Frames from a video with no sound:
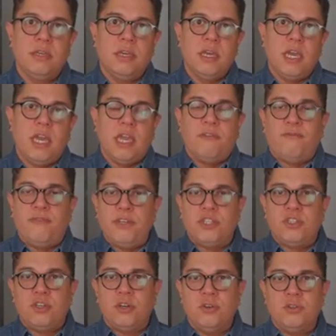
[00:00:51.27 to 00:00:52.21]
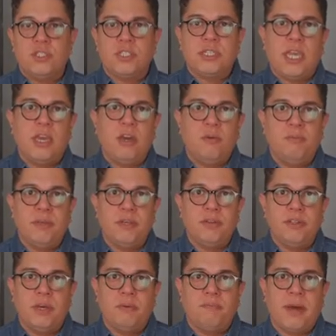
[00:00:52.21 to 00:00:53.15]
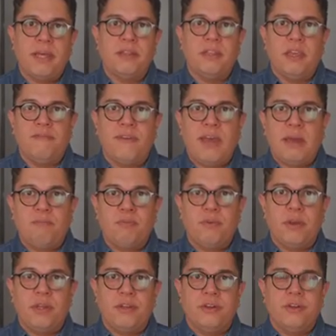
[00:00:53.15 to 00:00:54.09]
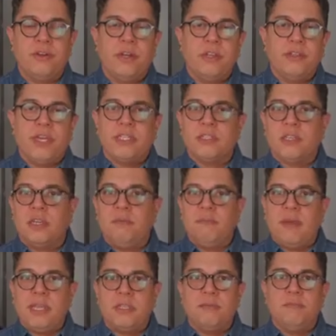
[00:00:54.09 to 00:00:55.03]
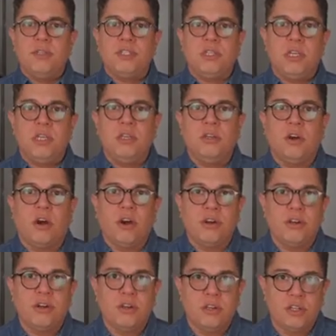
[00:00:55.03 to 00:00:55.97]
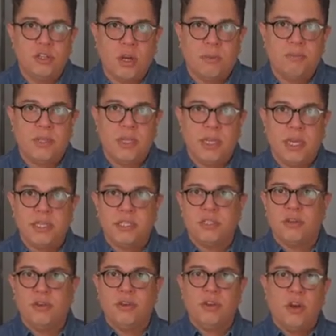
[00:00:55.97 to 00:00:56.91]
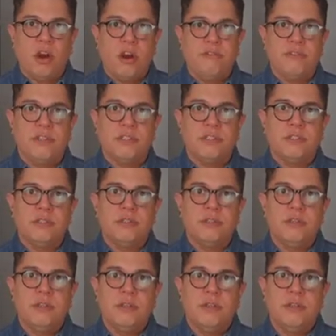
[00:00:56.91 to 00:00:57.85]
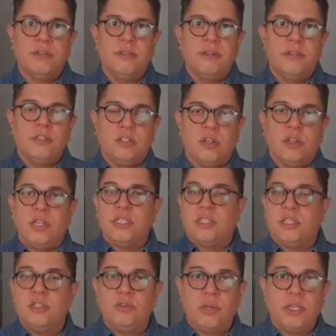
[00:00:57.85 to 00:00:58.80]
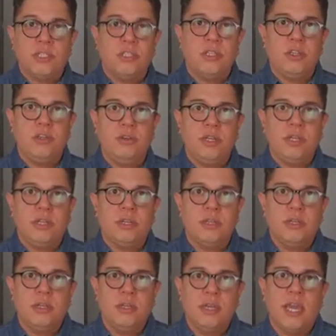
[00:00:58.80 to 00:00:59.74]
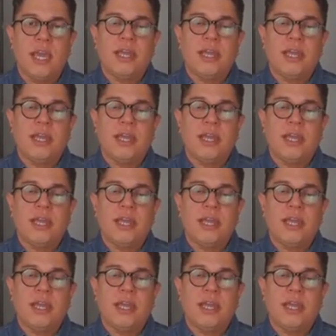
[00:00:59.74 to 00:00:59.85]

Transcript: If we show scale buildup on the evaporator, that's going to make the machine harder to drop the ice during harvest. So let's address the unit and